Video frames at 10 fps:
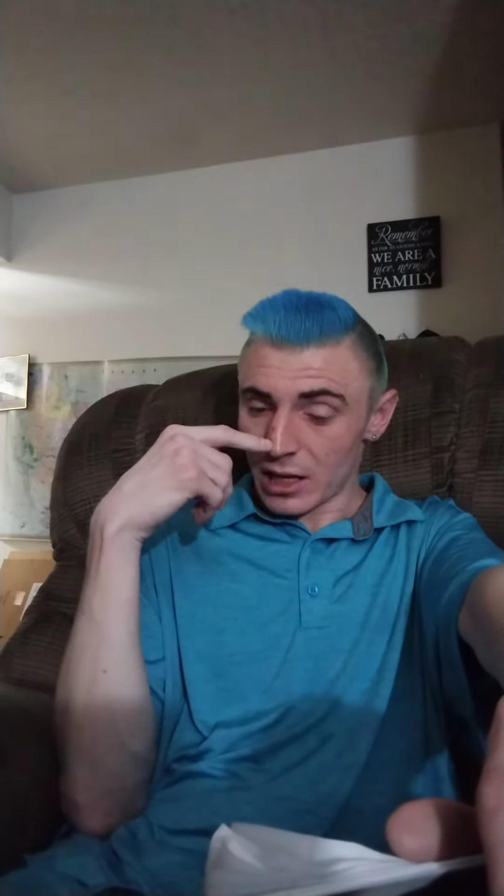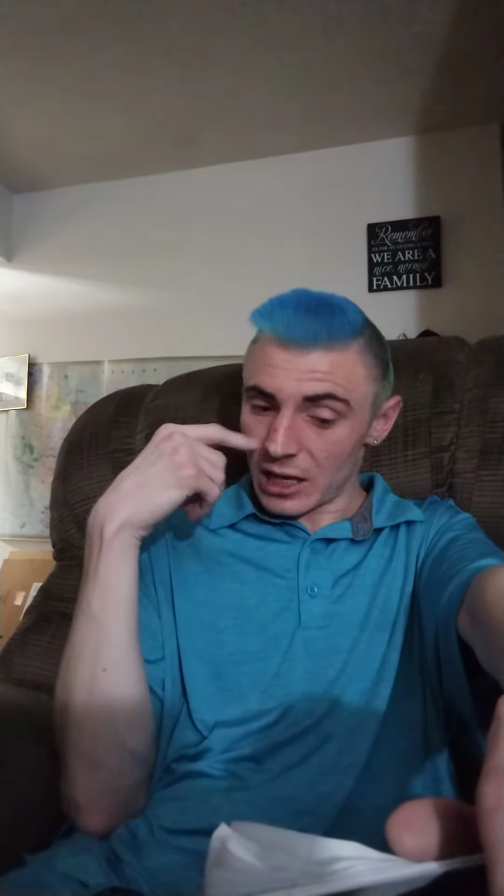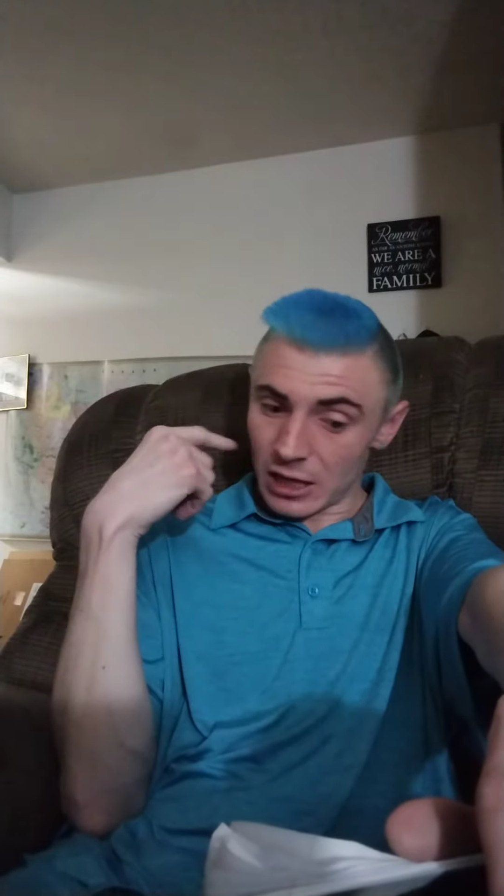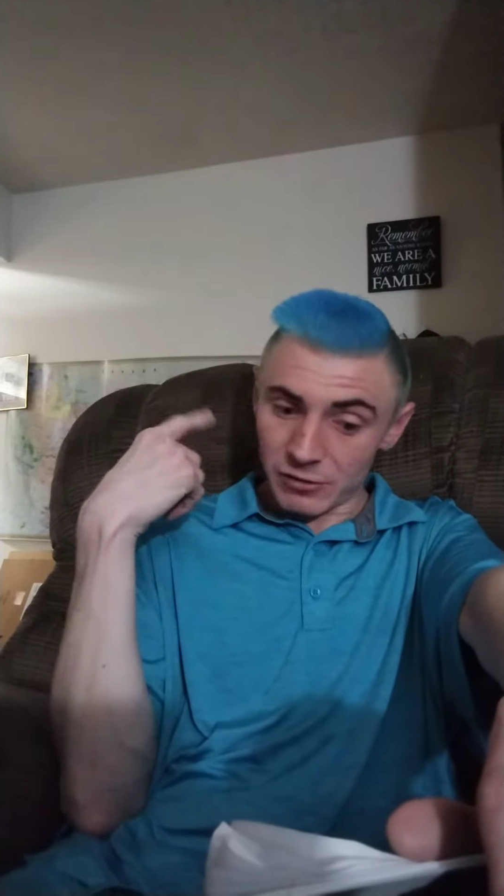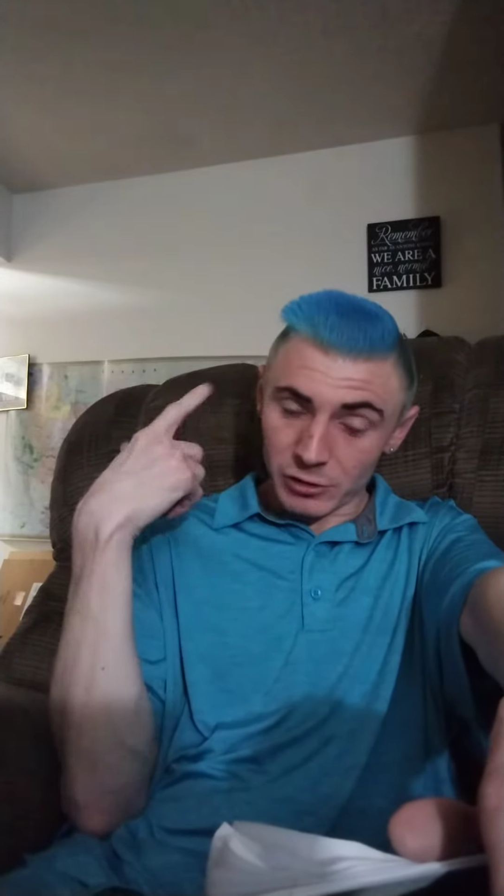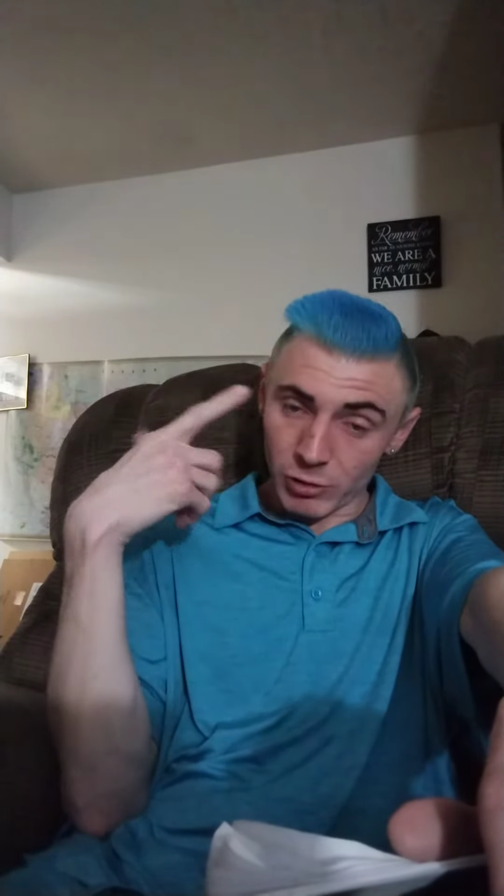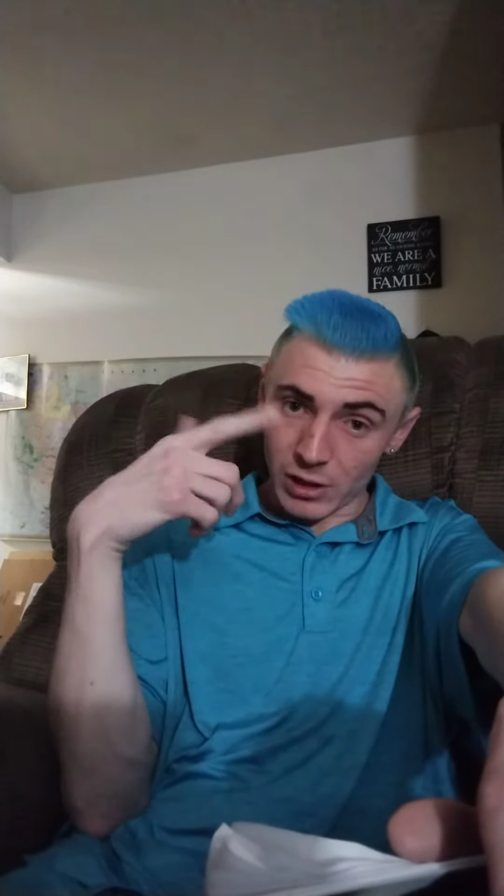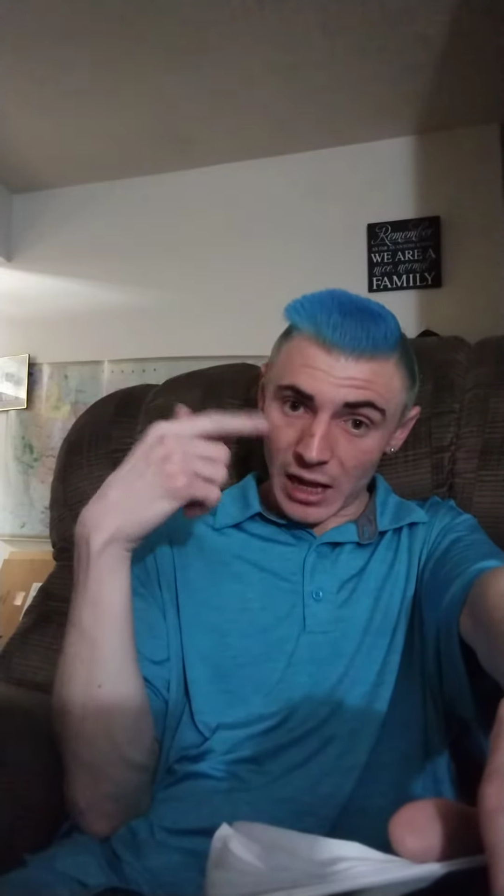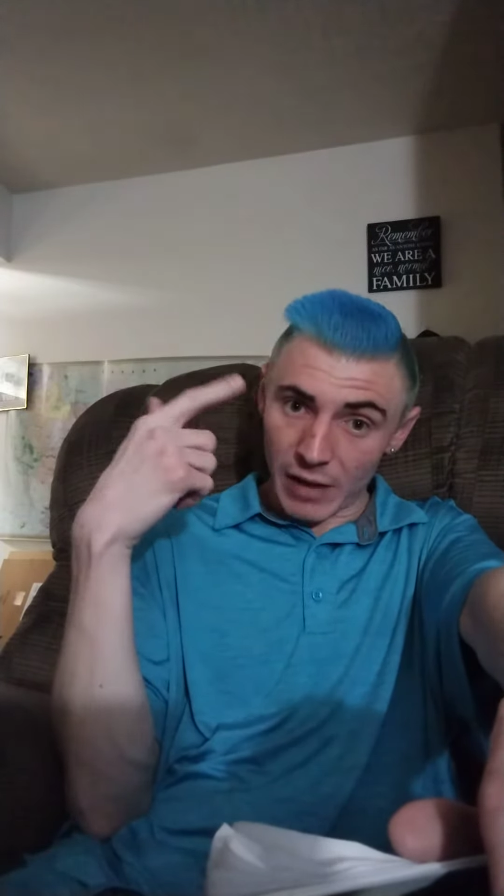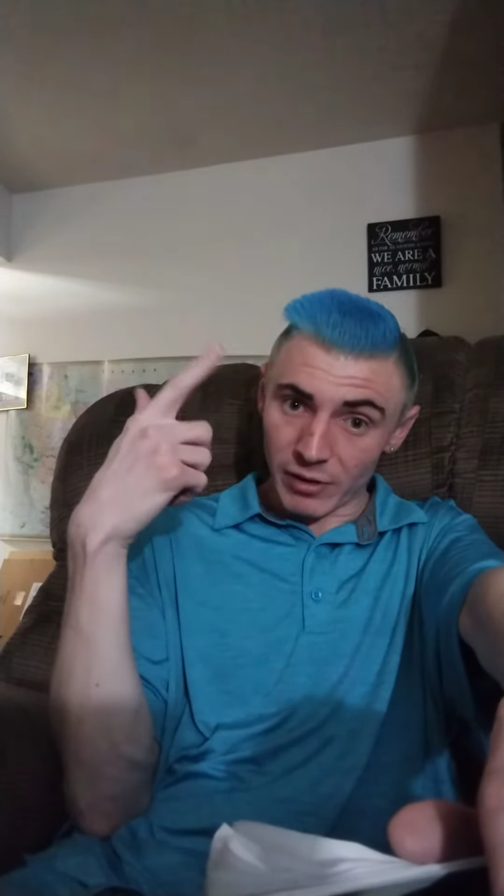if you
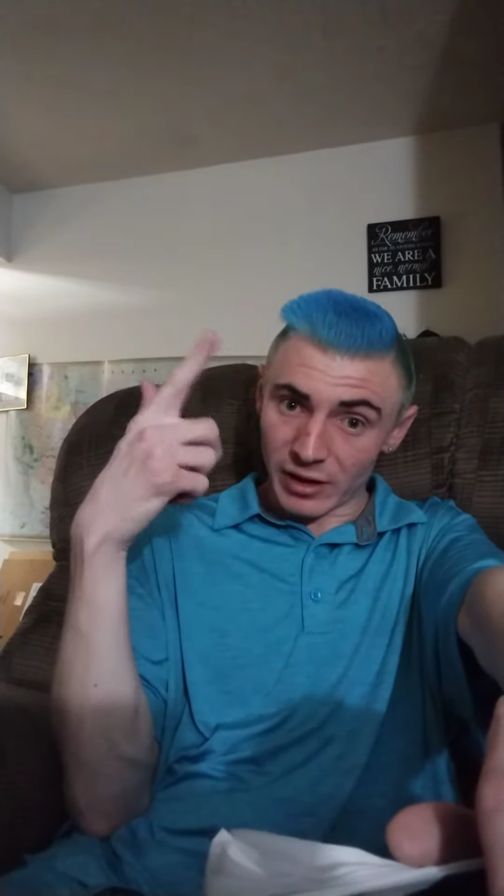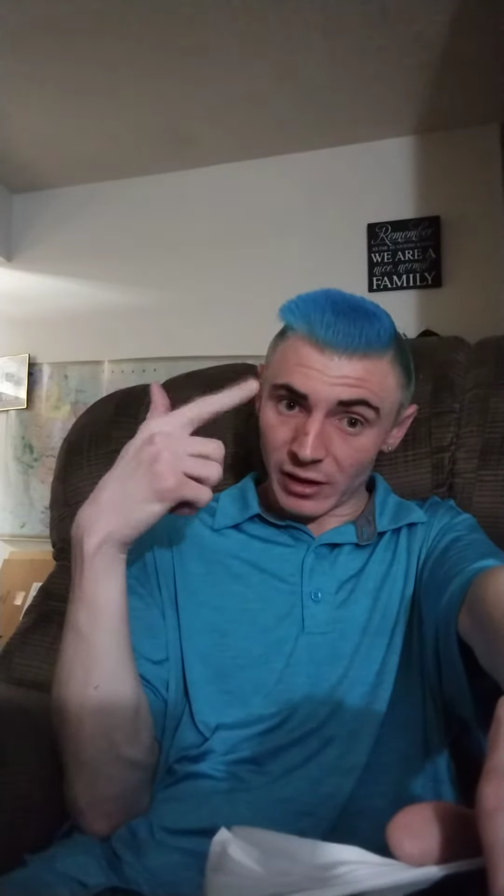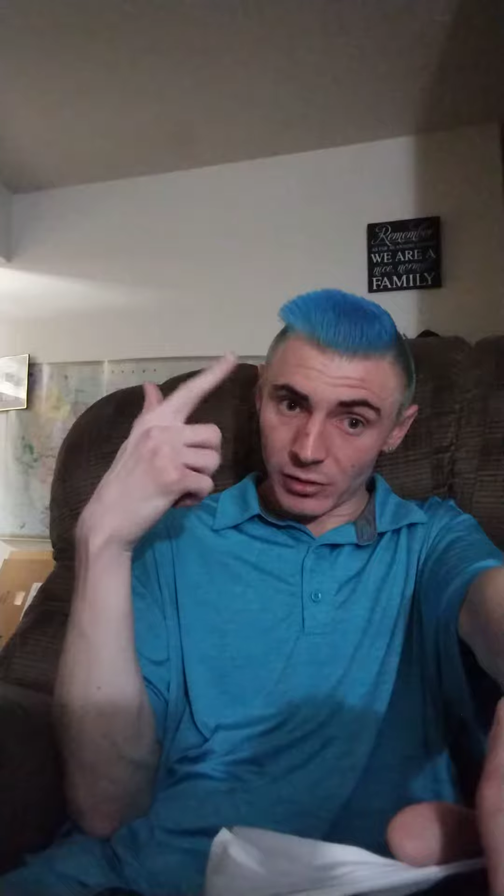want to have any